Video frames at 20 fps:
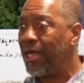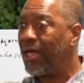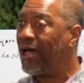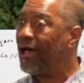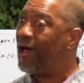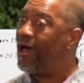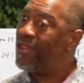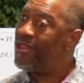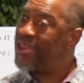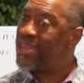
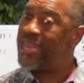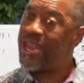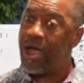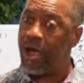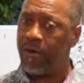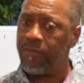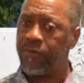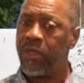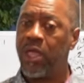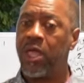
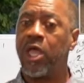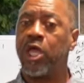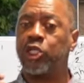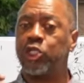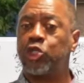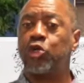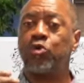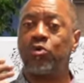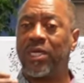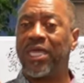enough
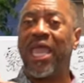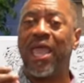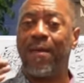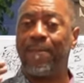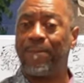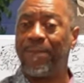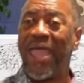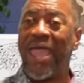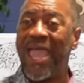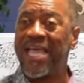to get
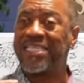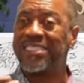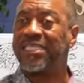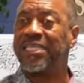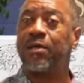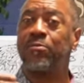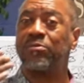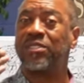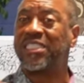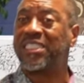past
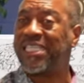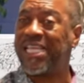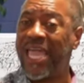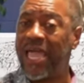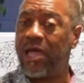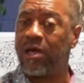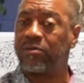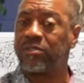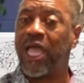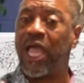
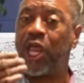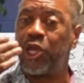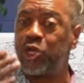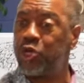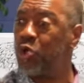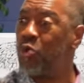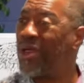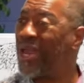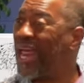themselves and do what I